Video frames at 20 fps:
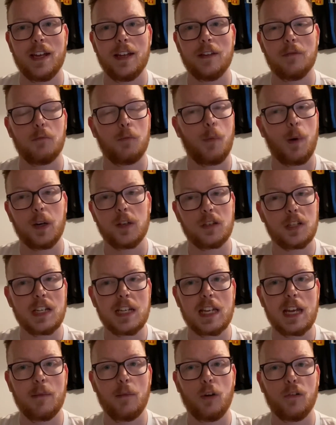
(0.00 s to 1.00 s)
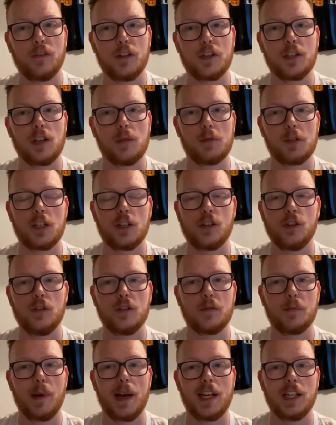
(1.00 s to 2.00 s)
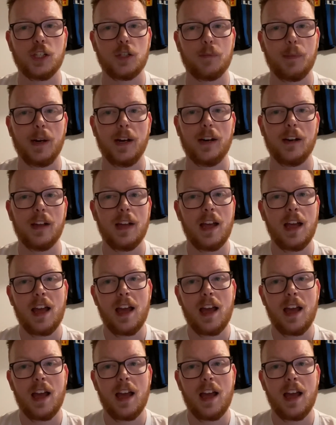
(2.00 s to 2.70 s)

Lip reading: once he came off the substitutes bench, but